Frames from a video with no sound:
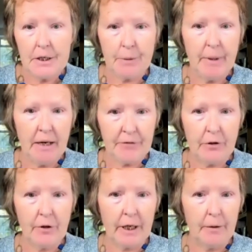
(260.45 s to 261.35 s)
So we have
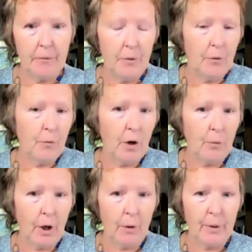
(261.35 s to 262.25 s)
to look at: are,
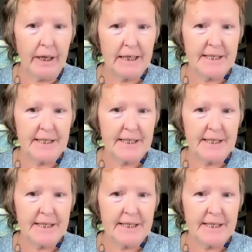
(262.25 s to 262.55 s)
uh, uh, are we?